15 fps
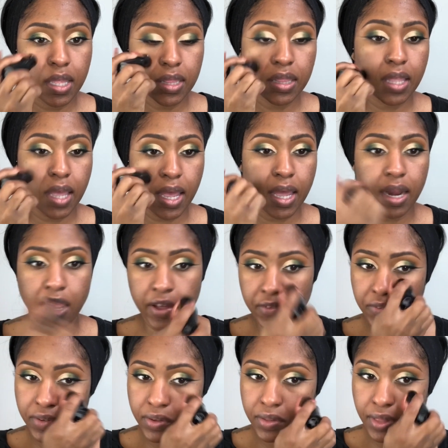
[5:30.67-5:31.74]
that I
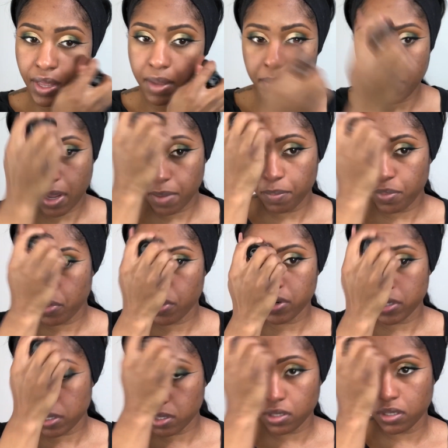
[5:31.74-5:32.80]
feel that my
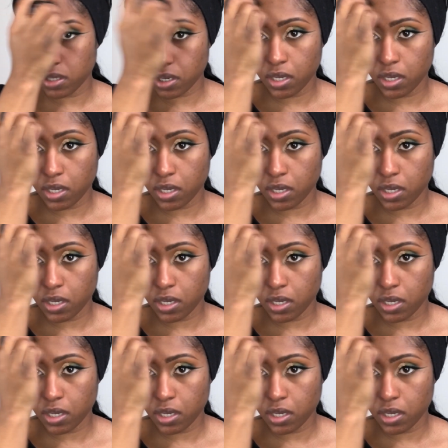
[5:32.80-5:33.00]
pores look